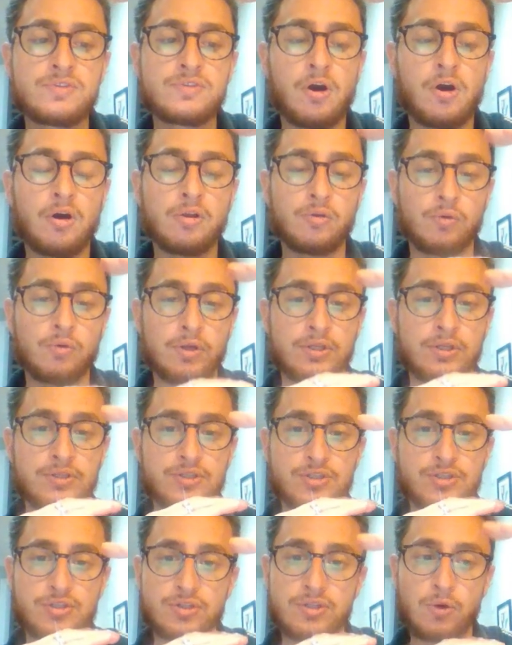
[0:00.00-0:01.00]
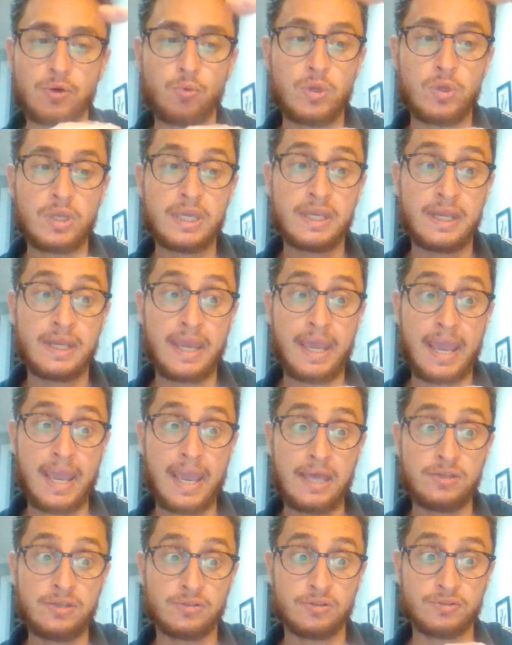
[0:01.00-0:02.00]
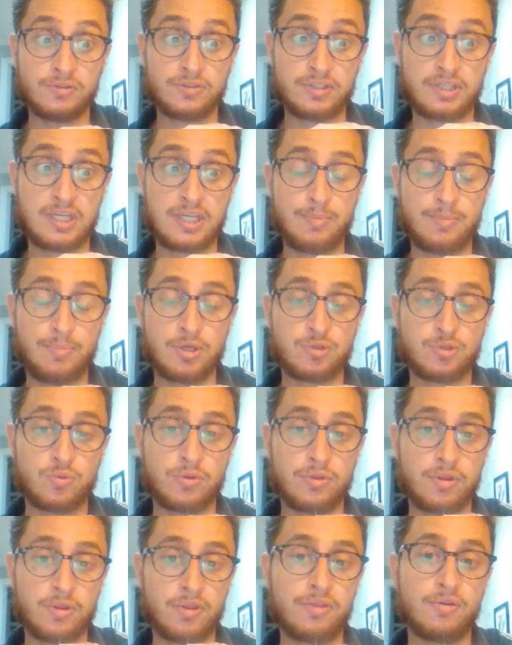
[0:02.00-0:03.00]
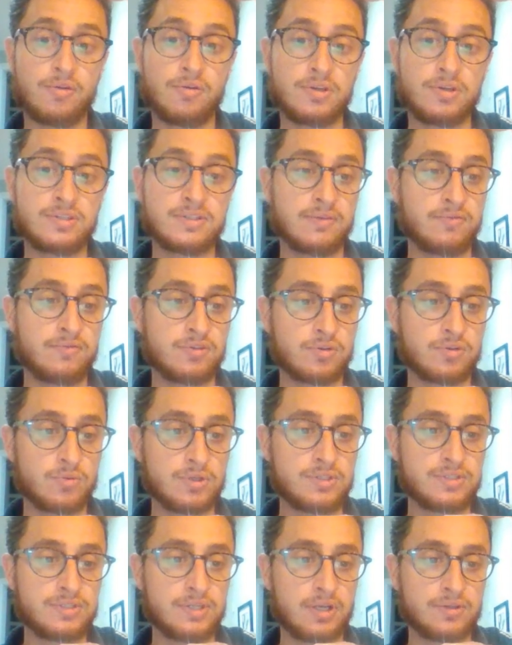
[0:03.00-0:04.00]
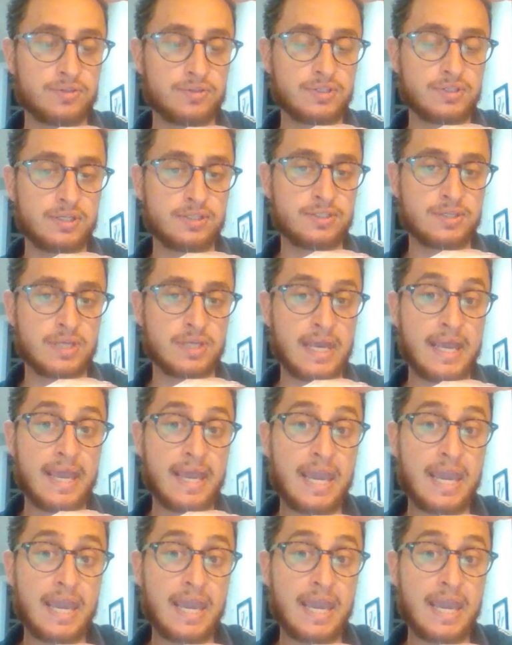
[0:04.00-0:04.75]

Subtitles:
tolerance that we can handle to keep us within 37 degrees Celsius.